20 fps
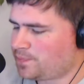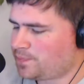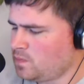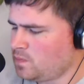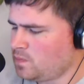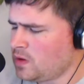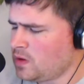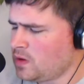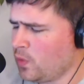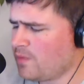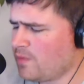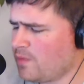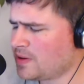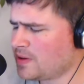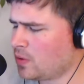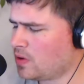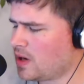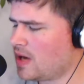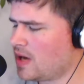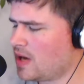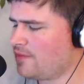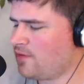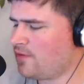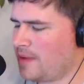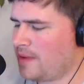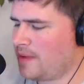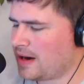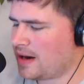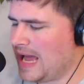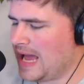We've been going on for
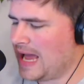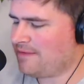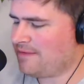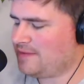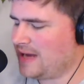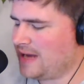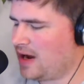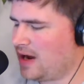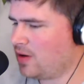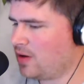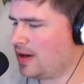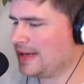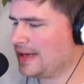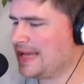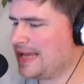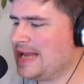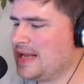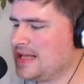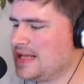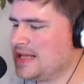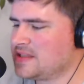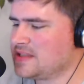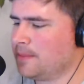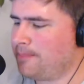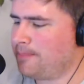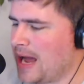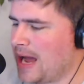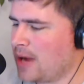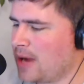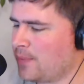about a half an hour. Again, it's the
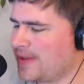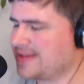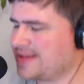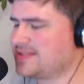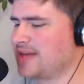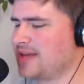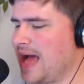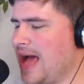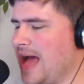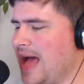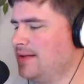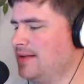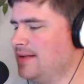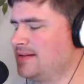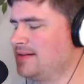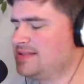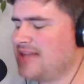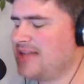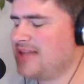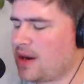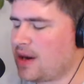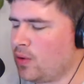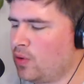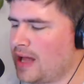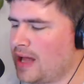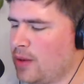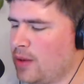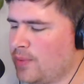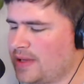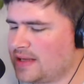bye week, Scott, and there's not a whole
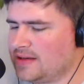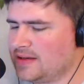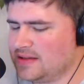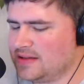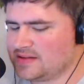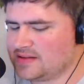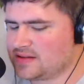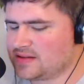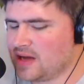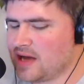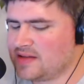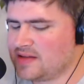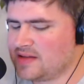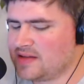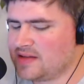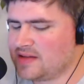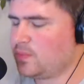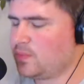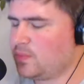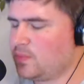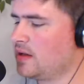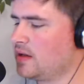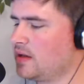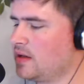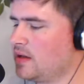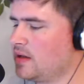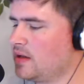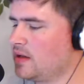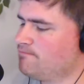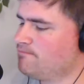lot we can discuss. We
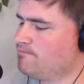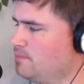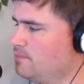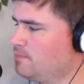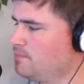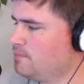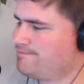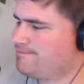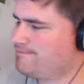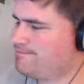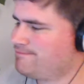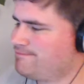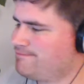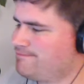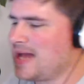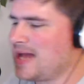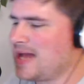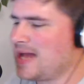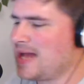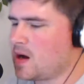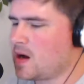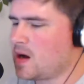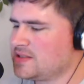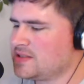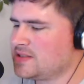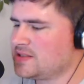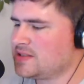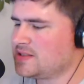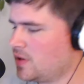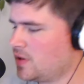can kind of talk about some of
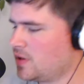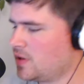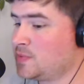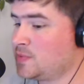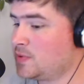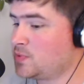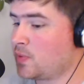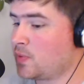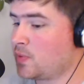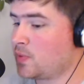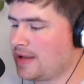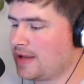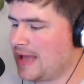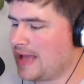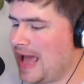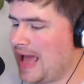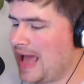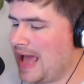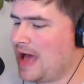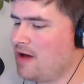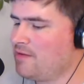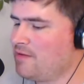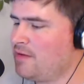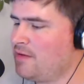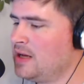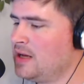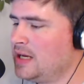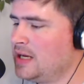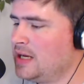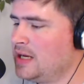the injuries, which we already have,
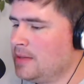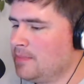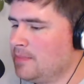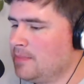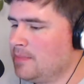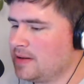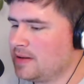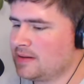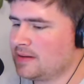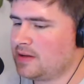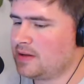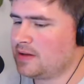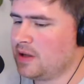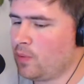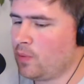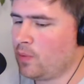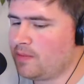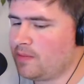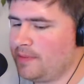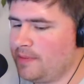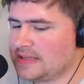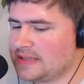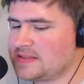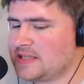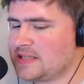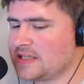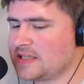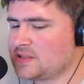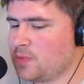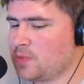but one of the biggest
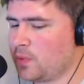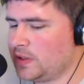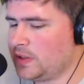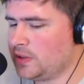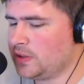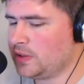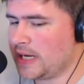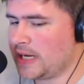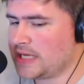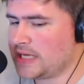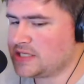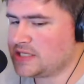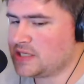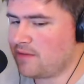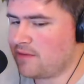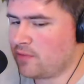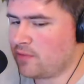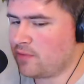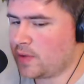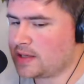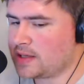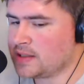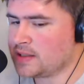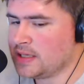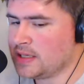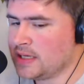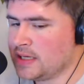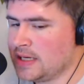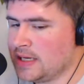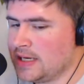things that we do each and every week
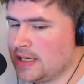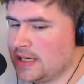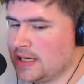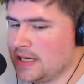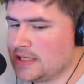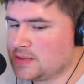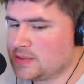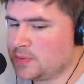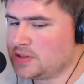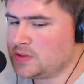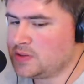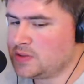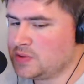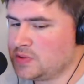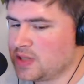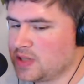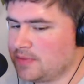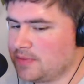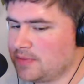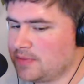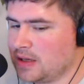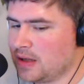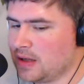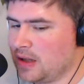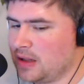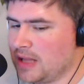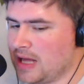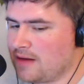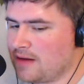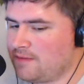is we do something a
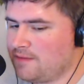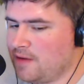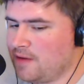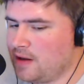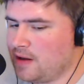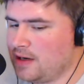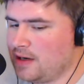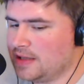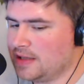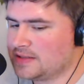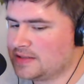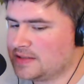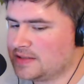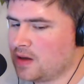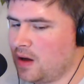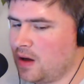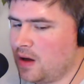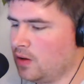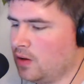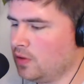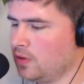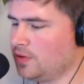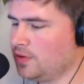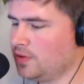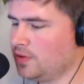lot of fun, and it's called...